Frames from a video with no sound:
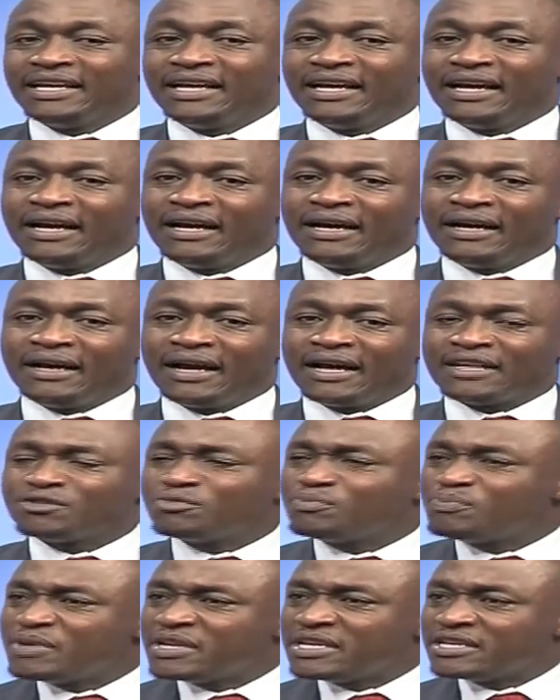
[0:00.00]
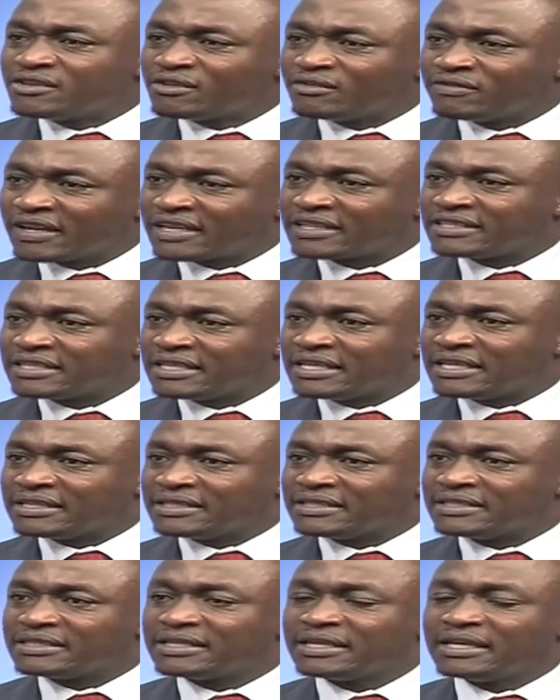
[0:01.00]
a spirit of
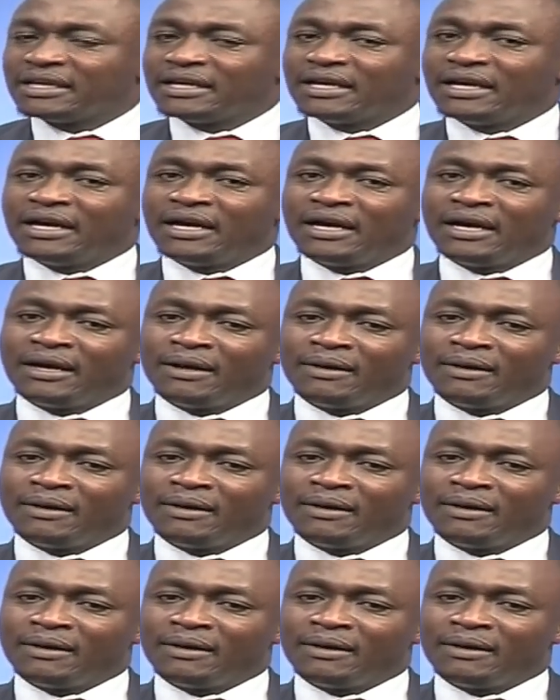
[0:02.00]
excellence, the